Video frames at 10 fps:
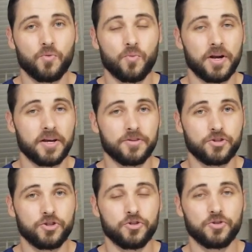what other
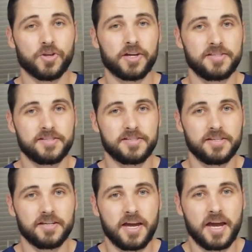shoes you'd like to
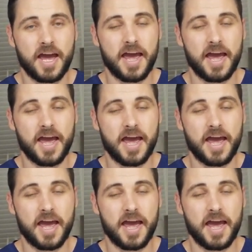see.